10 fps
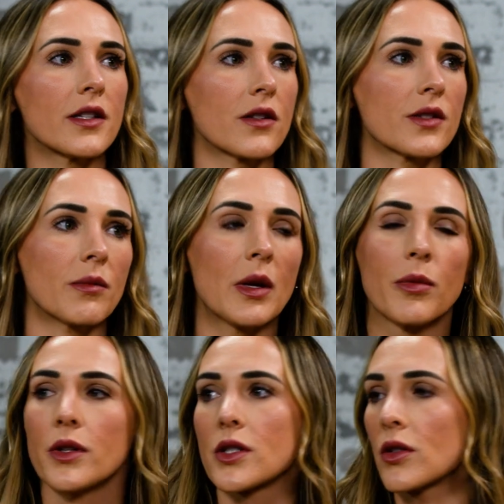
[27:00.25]
So some
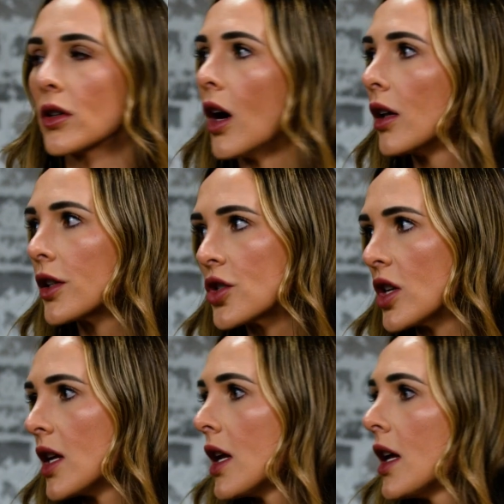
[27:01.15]
people it's
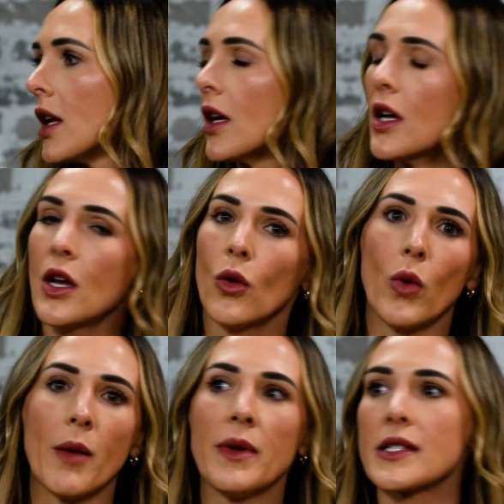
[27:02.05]
neurology,
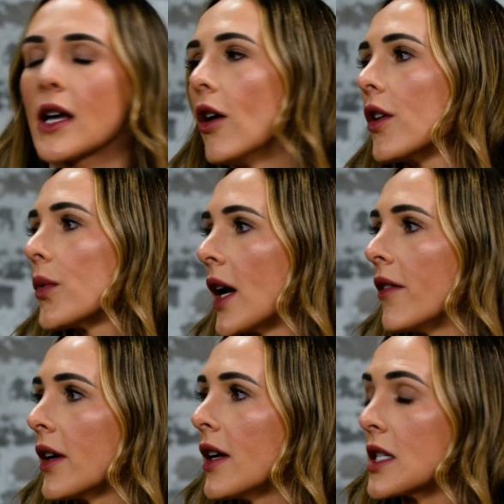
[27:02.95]
women's health,
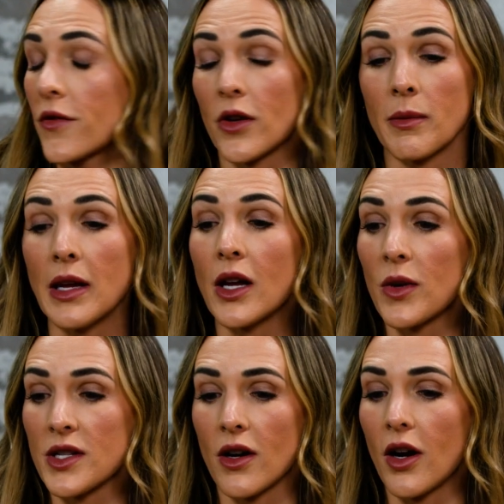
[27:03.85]
whatever it is. For me, it
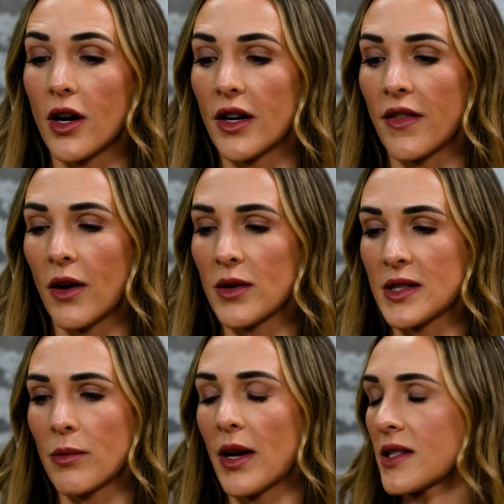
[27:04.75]
was the heart, and that was
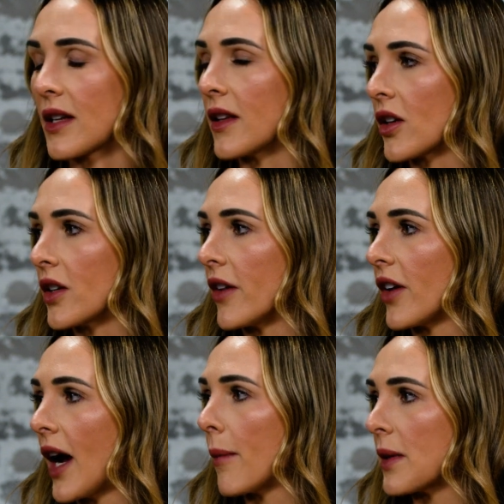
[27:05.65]
the best thing that could have ever
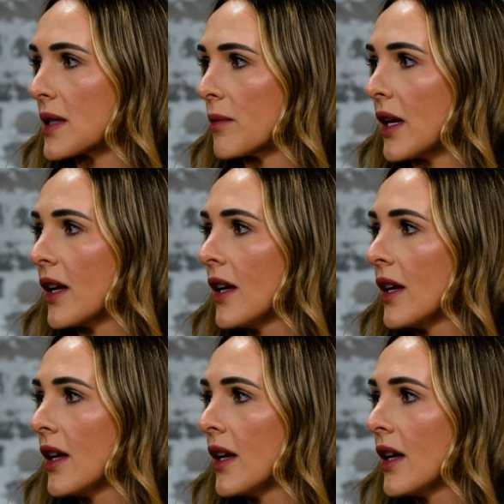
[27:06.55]
happened to me.